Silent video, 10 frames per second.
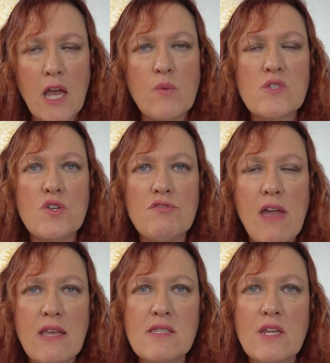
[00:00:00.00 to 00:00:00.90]
I was
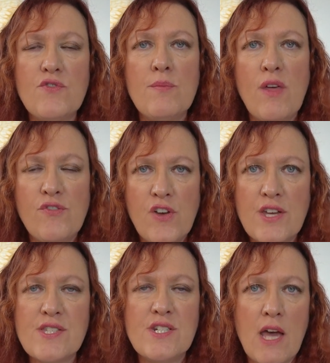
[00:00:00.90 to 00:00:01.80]
created from the
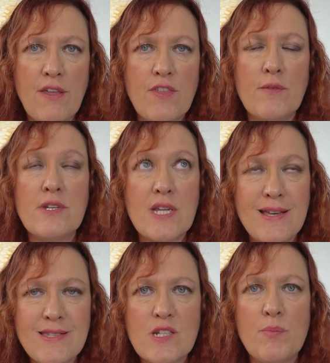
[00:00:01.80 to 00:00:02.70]
first
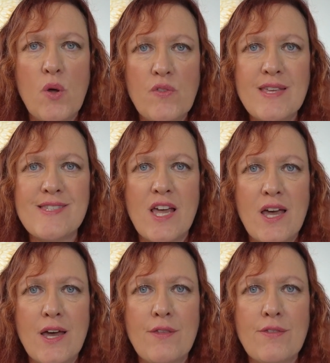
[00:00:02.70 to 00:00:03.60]
dust upon this
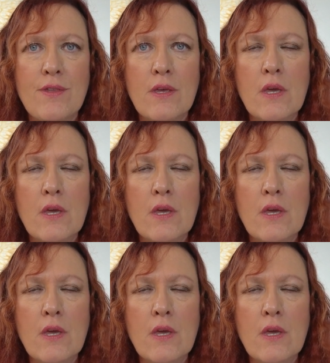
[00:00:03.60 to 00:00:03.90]
earth.